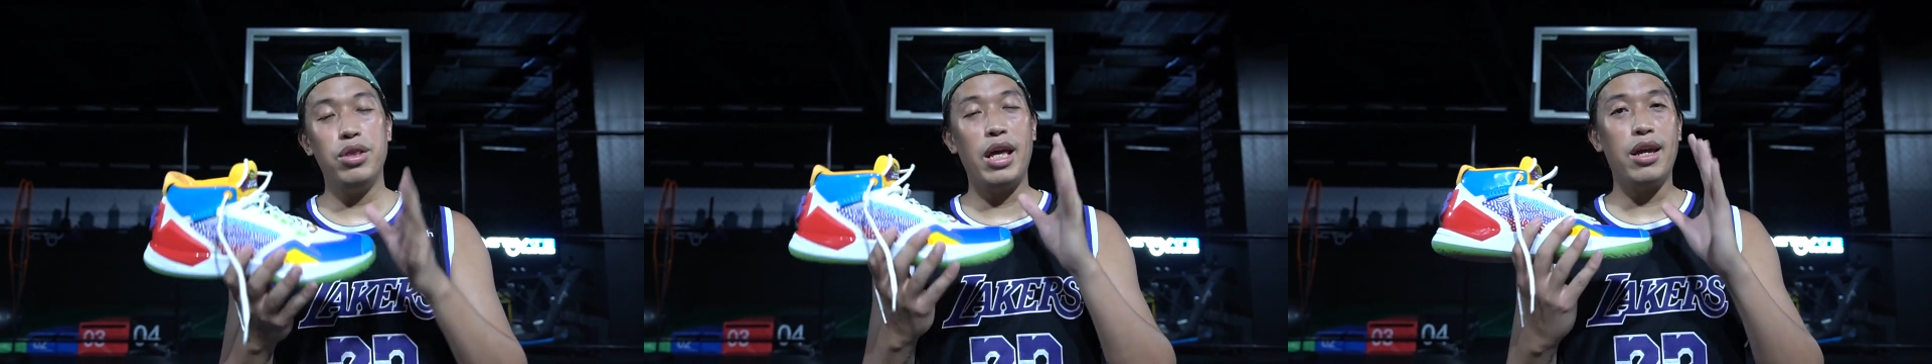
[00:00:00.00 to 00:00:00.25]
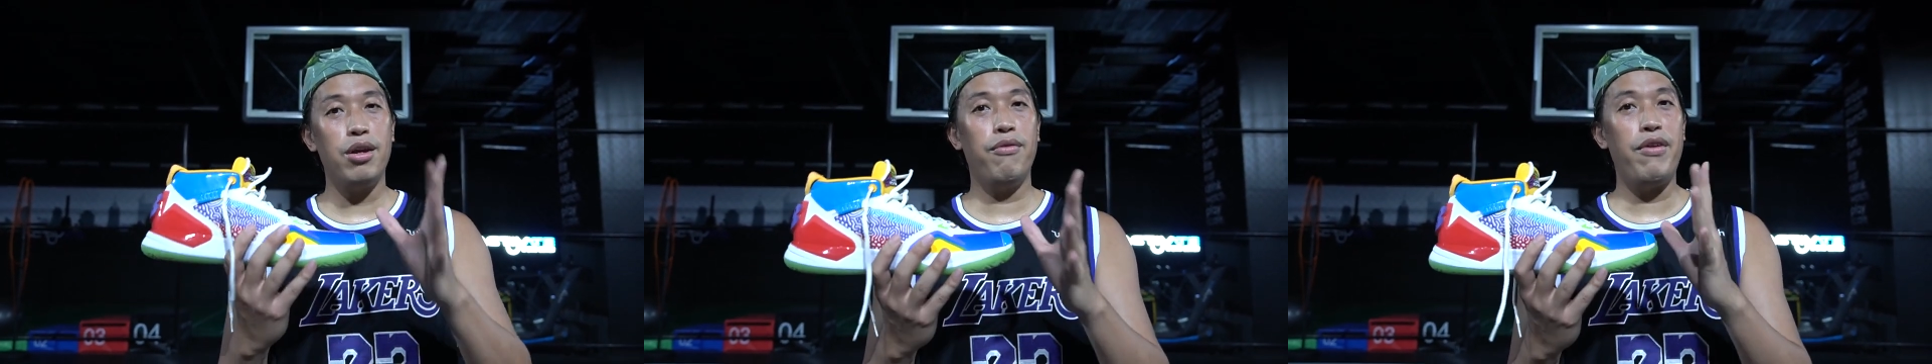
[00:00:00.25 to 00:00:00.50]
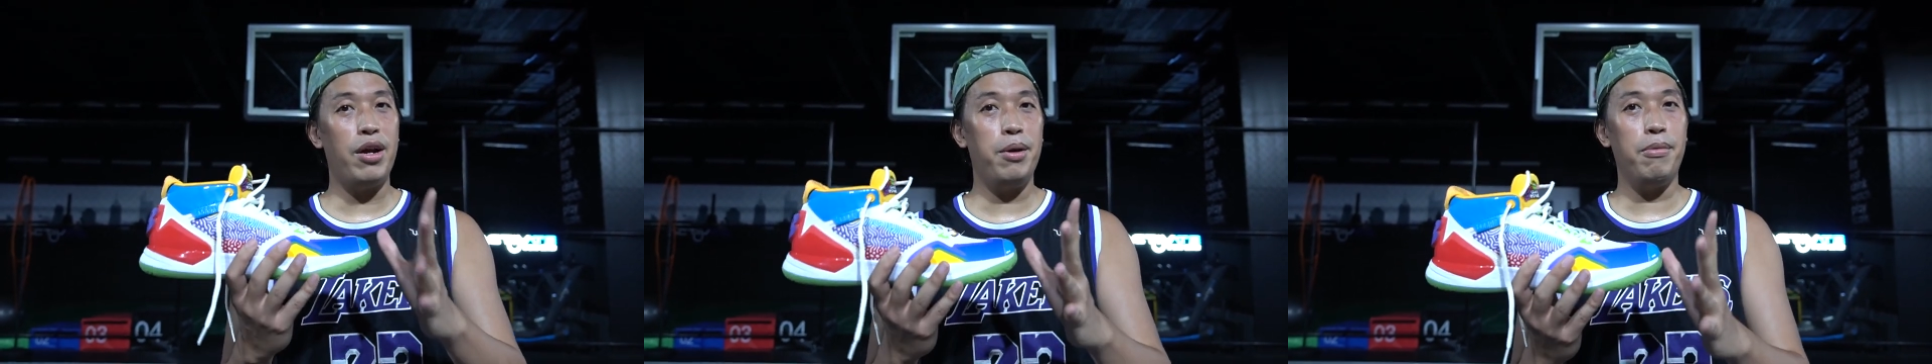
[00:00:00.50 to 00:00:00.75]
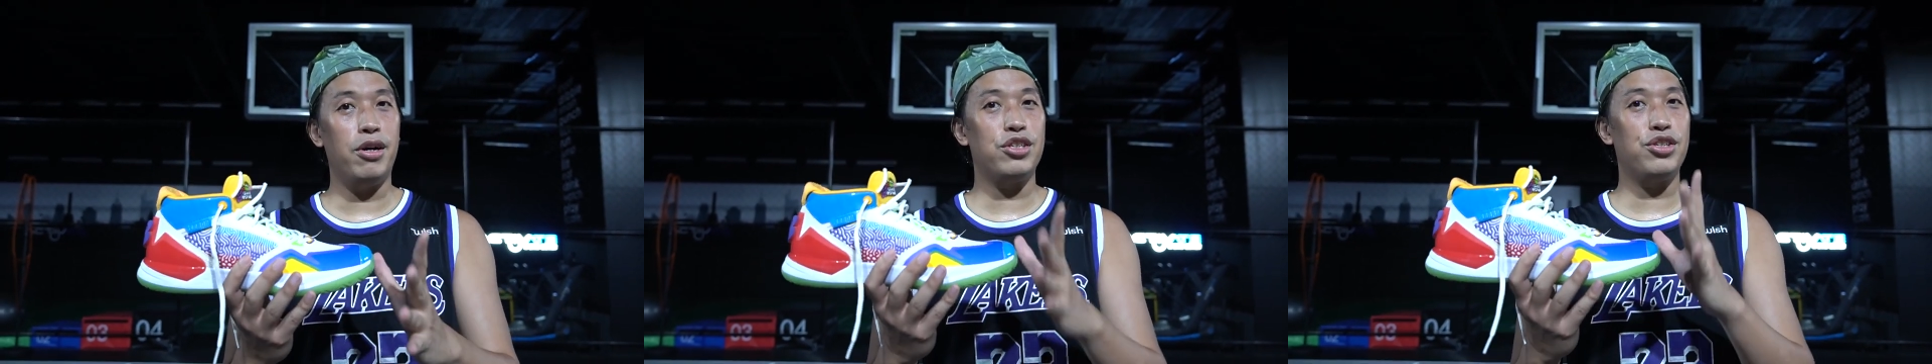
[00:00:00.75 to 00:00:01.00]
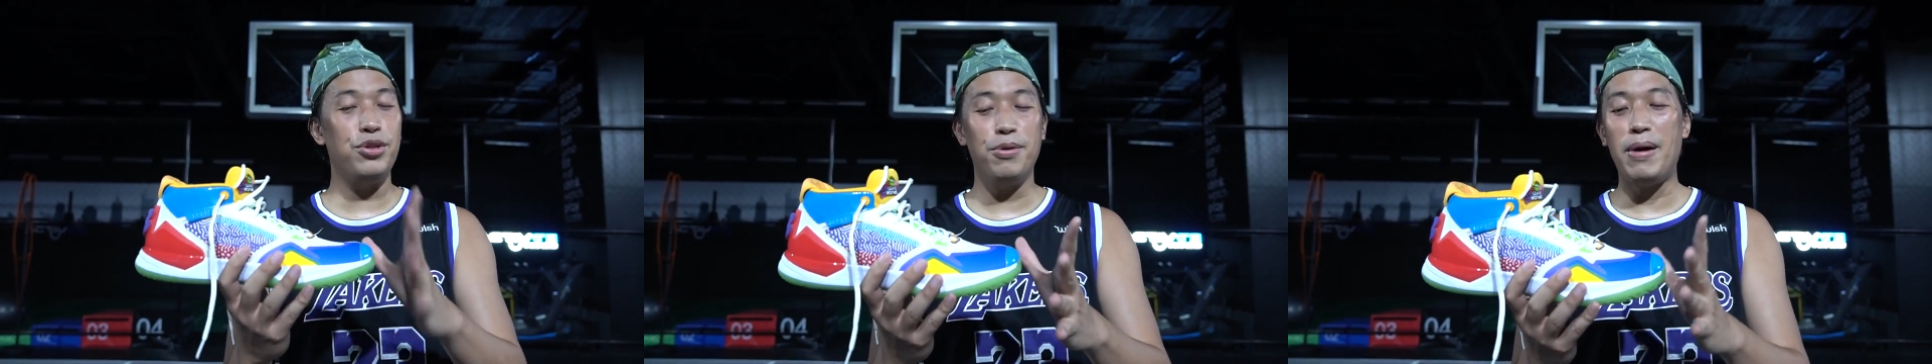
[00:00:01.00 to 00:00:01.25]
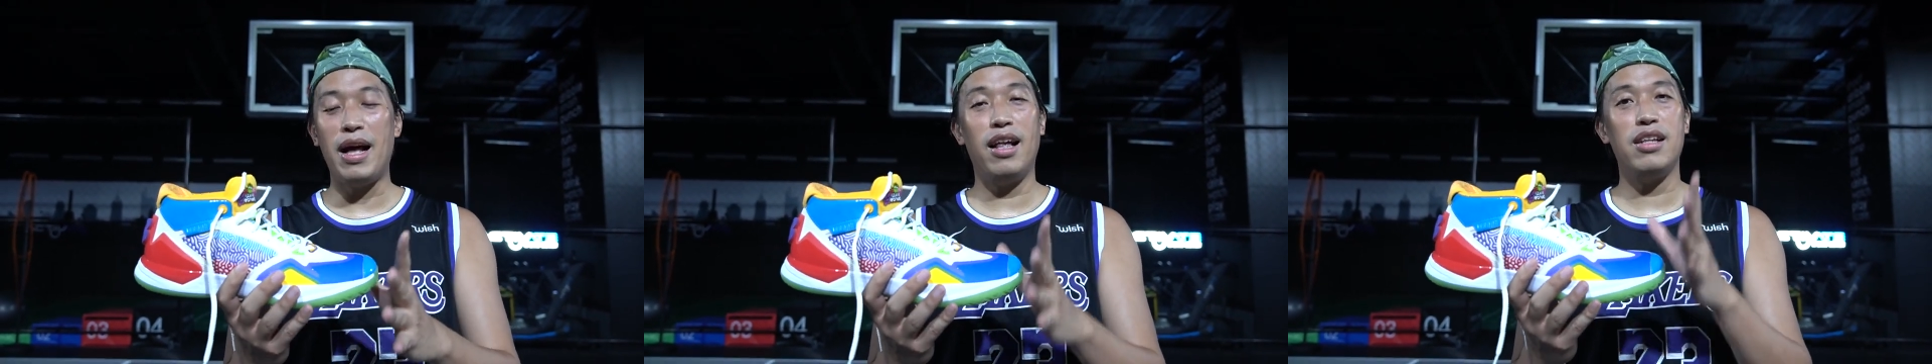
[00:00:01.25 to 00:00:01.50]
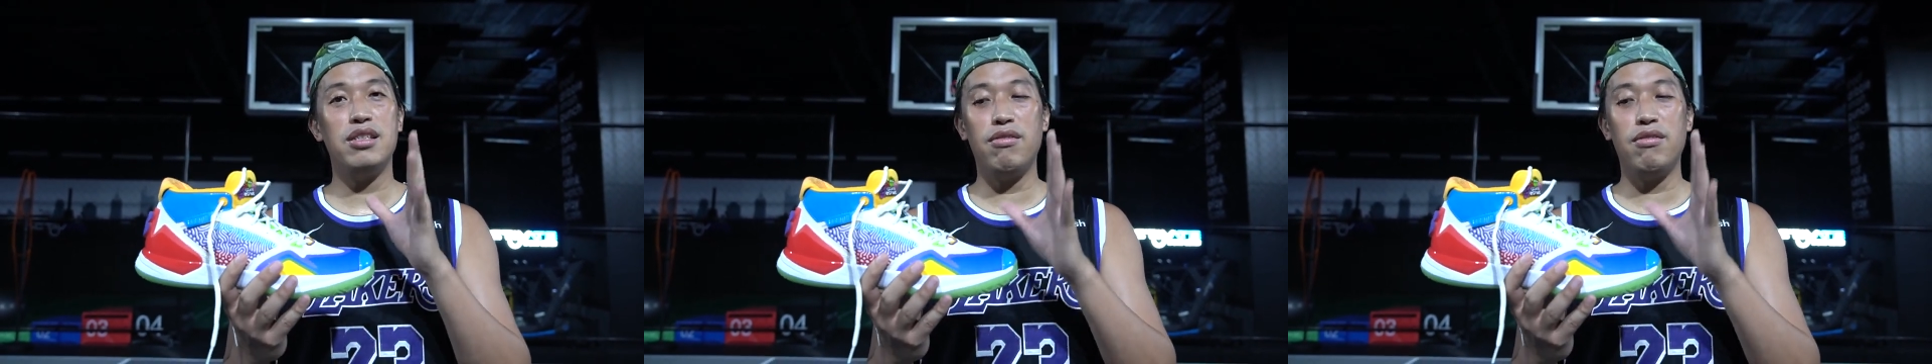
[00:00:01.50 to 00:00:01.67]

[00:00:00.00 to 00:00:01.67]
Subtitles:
Thank you very much, New Balance